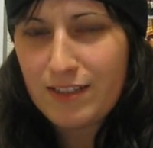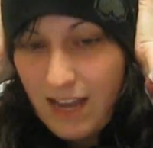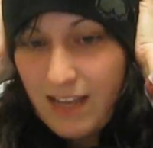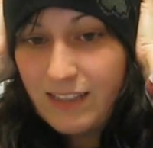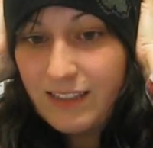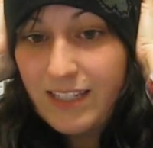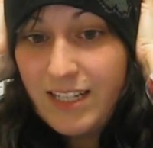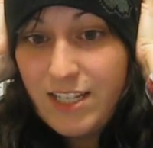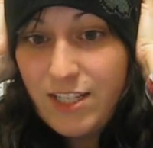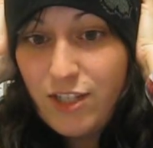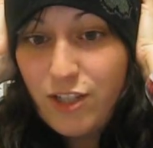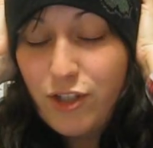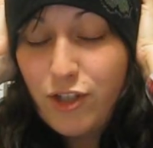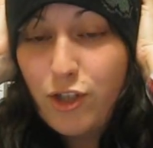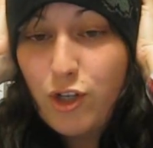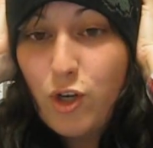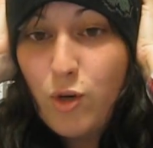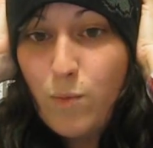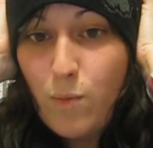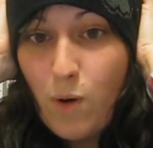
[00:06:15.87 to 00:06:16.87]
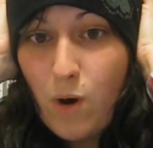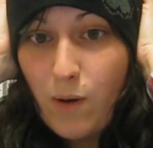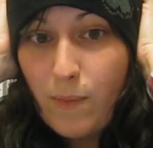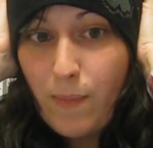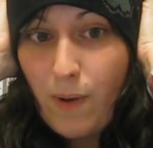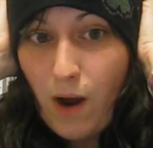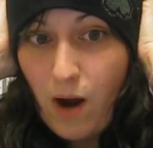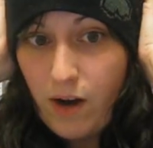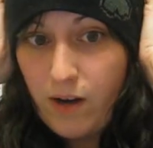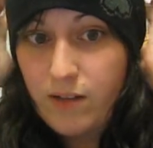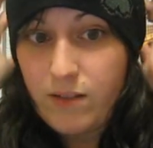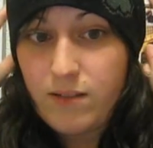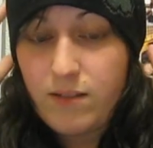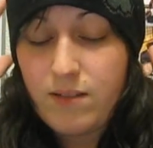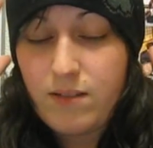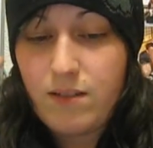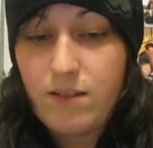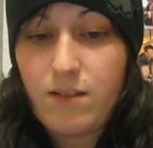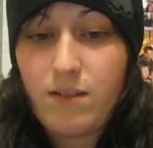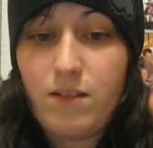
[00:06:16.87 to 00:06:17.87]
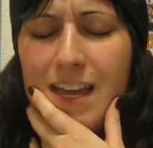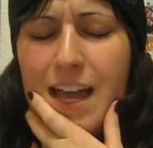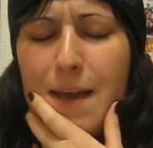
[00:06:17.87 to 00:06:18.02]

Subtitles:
At least two more parts.